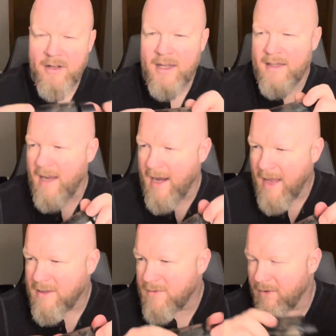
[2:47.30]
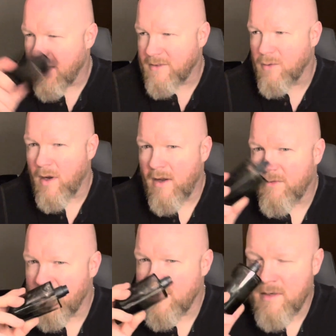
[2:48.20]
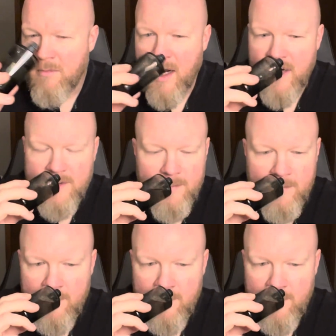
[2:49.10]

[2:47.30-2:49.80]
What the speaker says: I think I got this for like 12, 13 bucks.